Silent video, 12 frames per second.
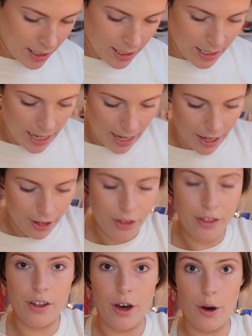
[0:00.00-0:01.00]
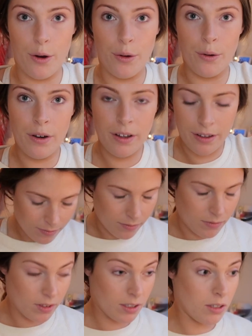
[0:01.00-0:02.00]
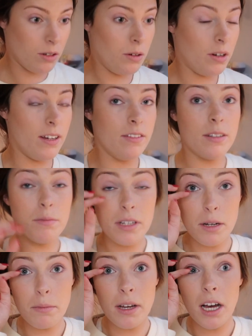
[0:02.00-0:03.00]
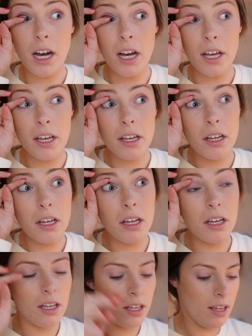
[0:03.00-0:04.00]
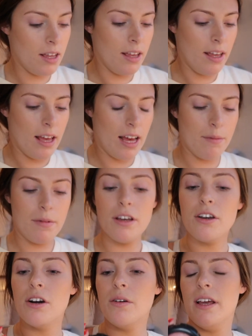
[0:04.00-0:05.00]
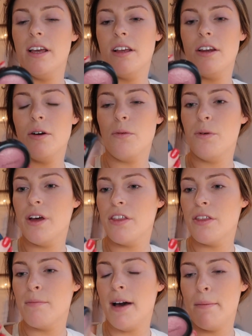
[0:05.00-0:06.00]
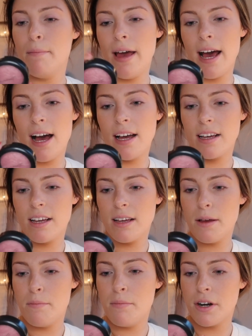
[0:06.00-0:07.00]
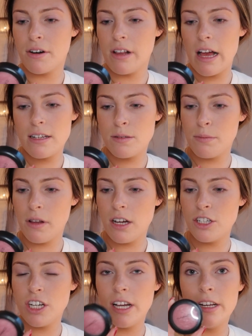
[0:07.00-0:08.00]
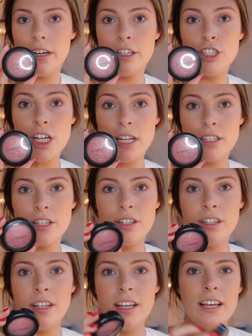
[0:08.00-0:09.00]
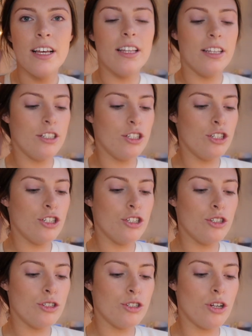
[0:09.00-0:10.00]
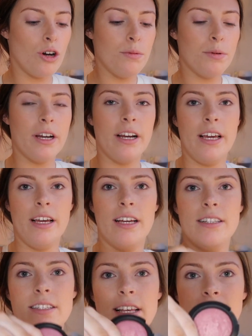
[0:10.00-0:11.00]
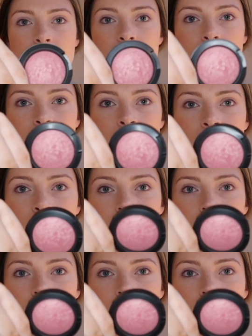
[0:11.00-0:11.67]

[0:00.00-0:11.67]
today though, oh, I have something in my eye. I'm gonna go in with my MAC Mineralized blush in Gentle. This is just so pretty. It's like a